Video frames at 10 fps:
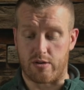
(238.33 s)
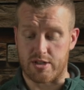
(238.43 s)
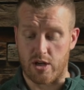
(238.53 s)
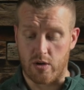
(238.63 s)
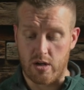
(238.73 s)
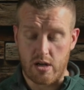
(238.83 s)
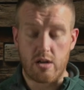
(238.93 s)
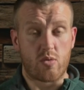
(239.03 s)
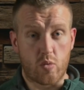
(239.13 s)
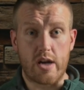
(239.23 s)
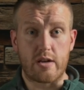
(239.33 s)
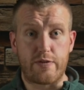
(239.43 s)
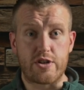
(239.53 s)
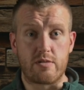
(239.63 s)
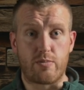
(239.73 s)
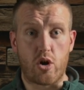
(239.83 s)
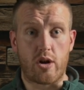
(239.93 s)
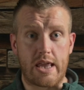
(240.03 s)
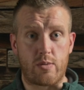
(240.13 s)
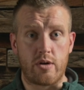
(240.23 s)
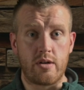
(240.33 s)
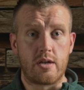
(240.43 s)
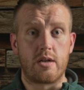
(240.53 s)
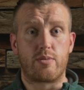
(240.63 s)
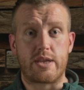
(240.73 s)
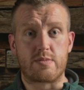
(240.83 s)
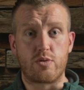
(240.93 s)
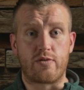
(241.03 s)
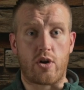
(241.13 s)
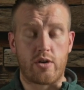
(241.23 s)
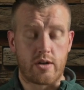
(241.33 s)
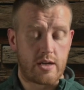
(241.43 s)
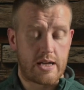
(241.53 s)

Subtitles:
So quite an efficient boil one, but let's move on.